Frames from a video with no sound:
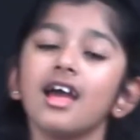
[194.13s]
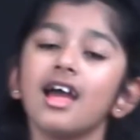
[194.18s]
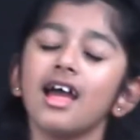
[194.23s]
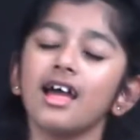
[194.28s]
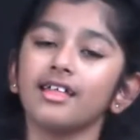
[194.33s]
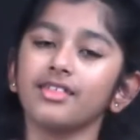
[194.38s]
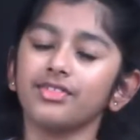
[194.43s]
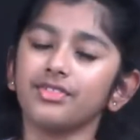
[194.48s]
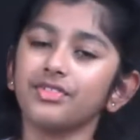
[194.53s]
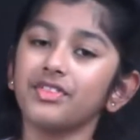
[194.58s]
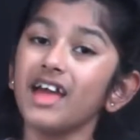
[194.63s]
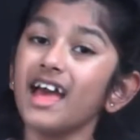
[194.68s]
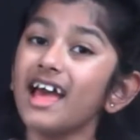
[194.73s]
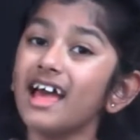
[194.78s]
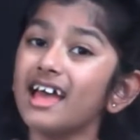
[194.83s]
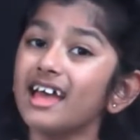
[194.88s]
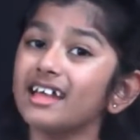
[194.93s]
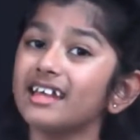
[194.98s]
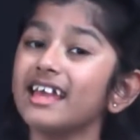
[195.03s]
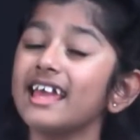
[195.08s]
And
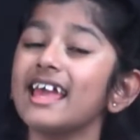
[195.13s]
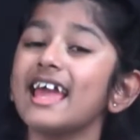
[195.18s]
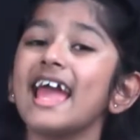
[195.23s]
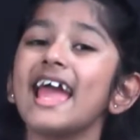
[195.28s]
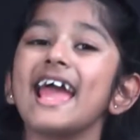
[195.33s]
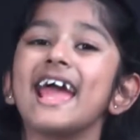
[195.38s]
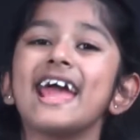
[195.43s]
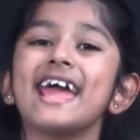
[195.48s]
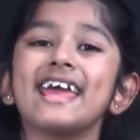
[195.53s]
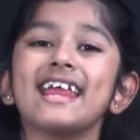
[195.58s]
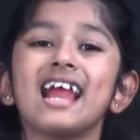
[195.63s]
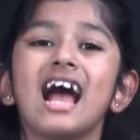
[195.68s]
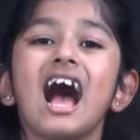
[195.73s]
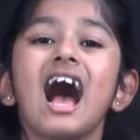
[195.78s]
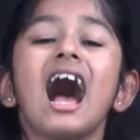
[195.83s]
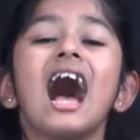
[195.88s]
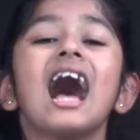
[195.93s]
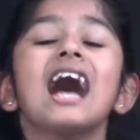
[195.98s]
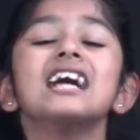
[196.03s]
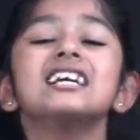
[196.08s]
then it
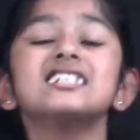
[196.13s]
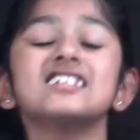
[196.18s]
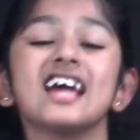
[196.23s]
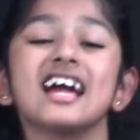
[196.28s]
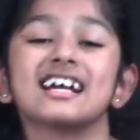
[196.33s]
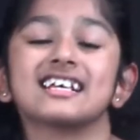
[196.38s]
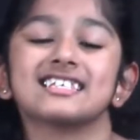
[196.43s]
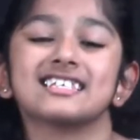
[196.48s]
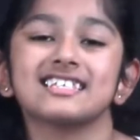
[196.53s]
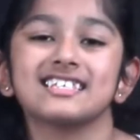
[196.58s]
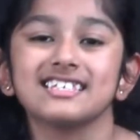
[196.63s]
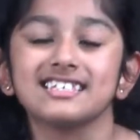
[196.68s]
hijacks